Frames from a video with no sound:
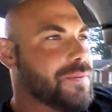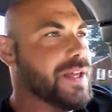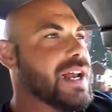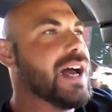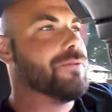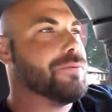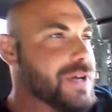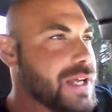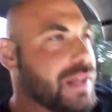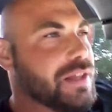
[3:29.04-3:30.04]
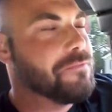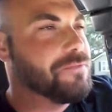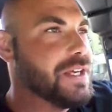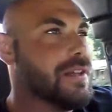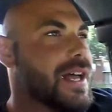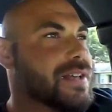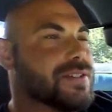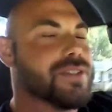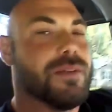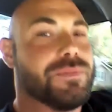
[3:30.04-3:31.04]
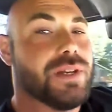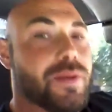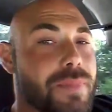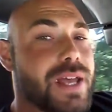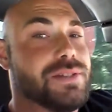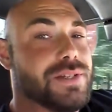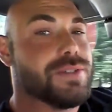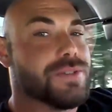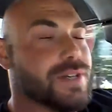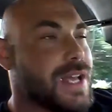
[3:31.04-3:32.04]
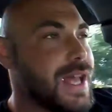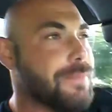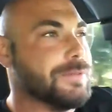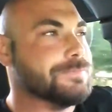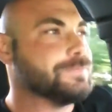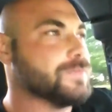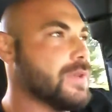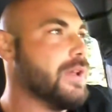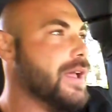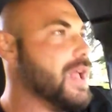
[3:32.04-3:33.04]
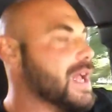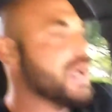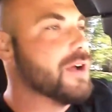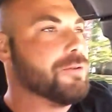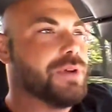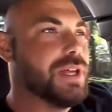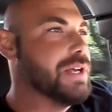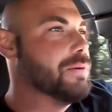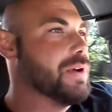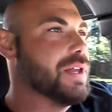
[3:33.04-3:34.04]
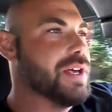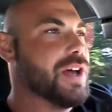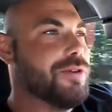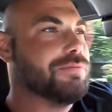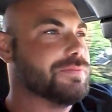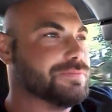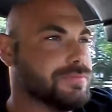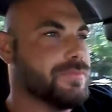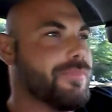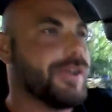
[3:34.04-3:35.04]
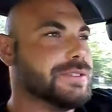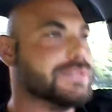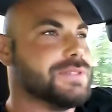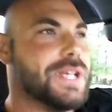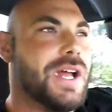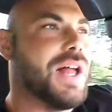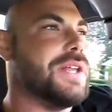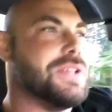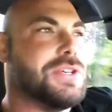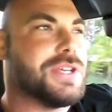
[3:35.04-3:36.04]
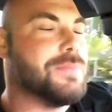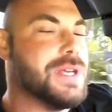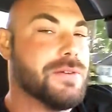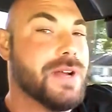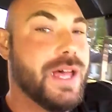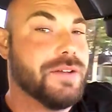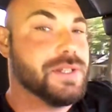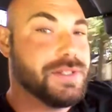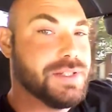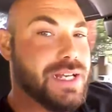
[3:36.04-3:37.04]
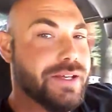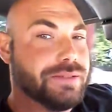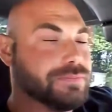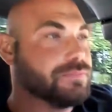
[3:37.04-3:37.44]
that I really feel like something amazing is going to happen. And I really, really hope that all of you can be around to see it,